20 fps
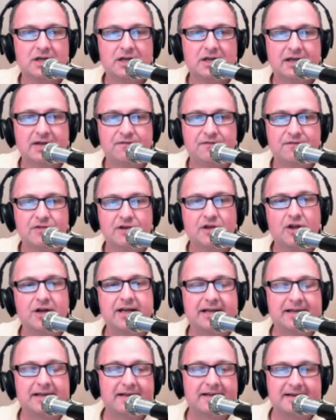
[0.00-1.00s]
If you
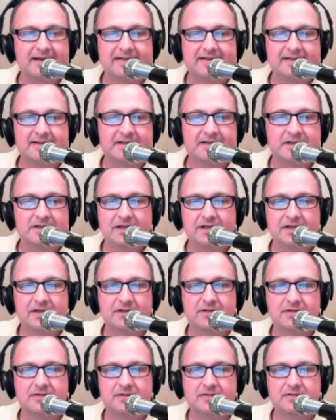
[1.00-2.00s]
look at Lexington and
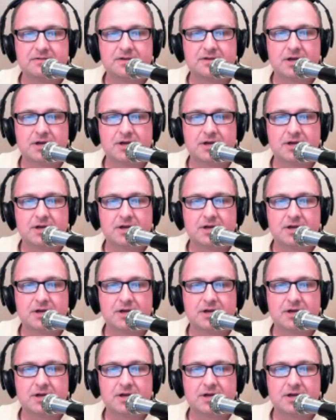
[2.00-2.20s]
its